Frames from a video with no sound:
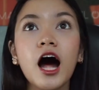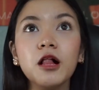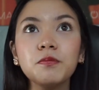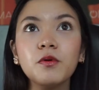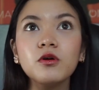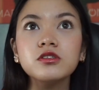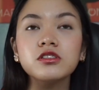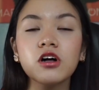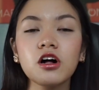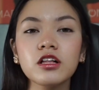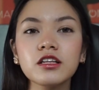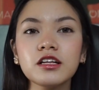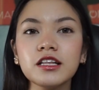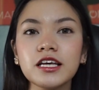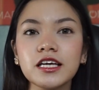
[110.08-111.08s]
I'll post all
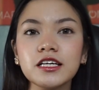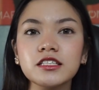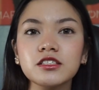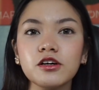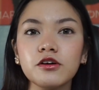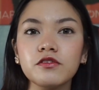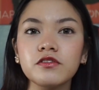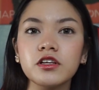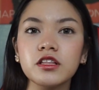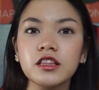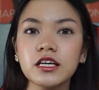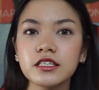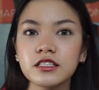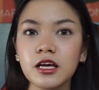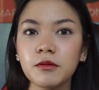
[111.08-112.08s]
the links of the
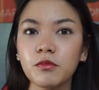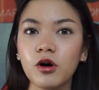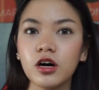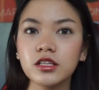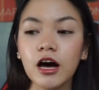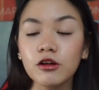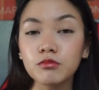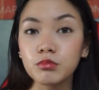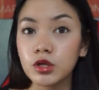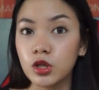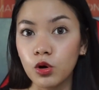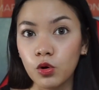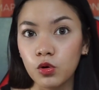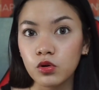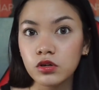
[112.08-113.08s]
things I bought down
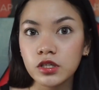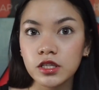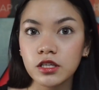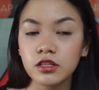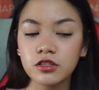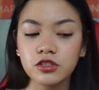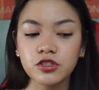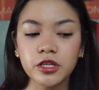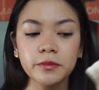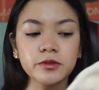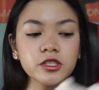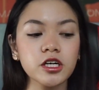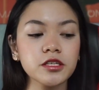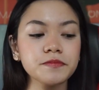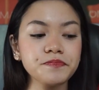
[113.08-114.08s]
below in the
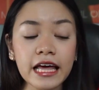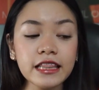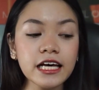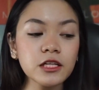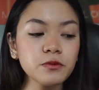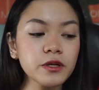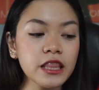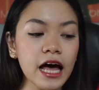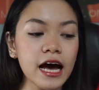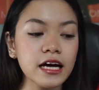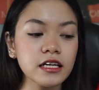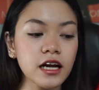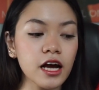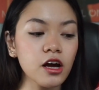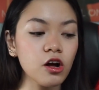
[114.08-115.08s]
description. And then with
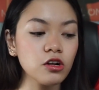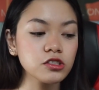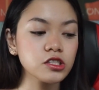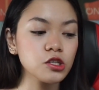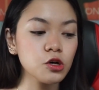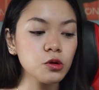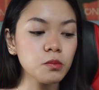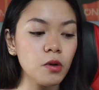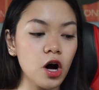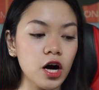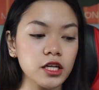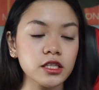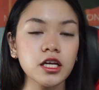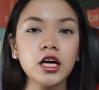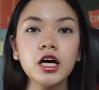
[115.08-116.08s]
that, I also
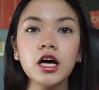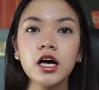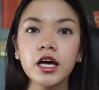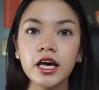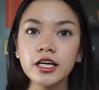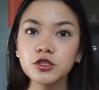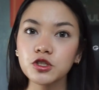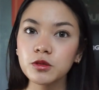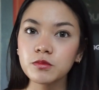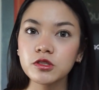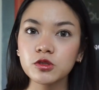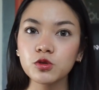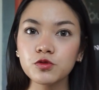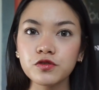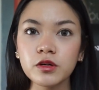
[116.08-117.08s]
bought a
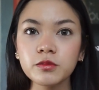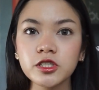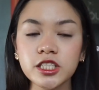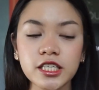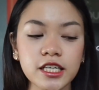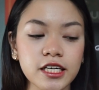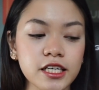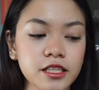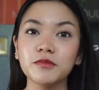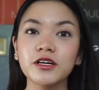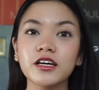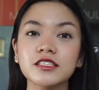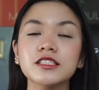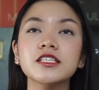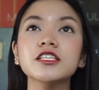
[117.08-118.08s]
swimsuit from Shein
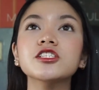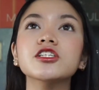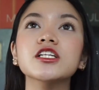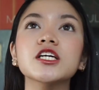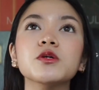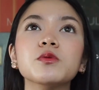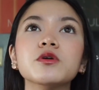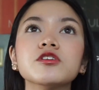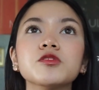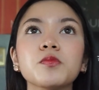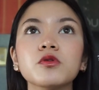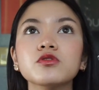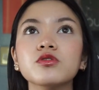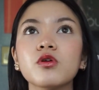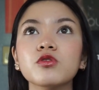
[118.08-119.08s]
because initially we were
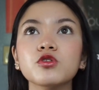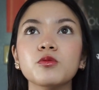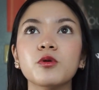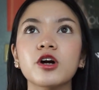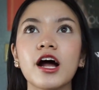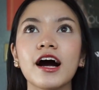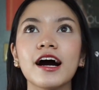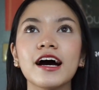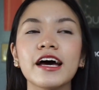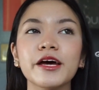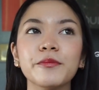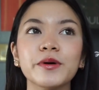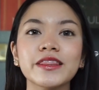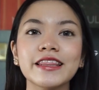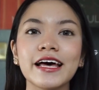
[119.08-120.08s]
supposed to go to
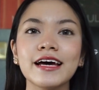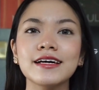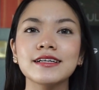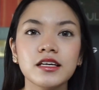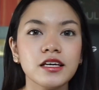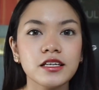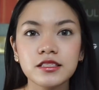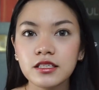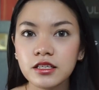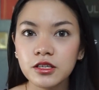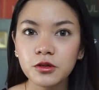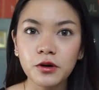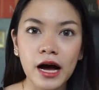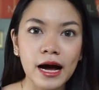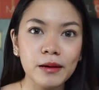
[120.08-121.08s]
Boracay, but then
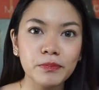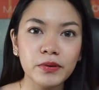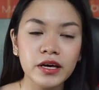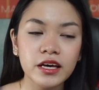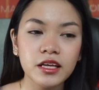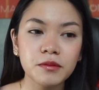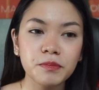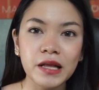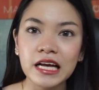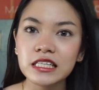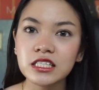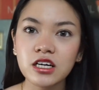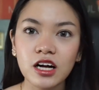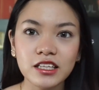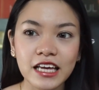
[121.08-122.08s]
ECQ happened,
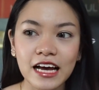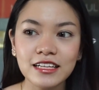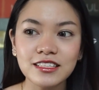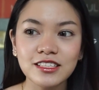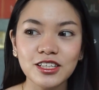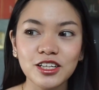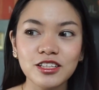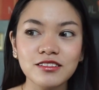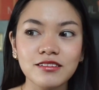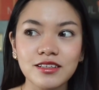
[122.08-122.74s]
plans got cancelled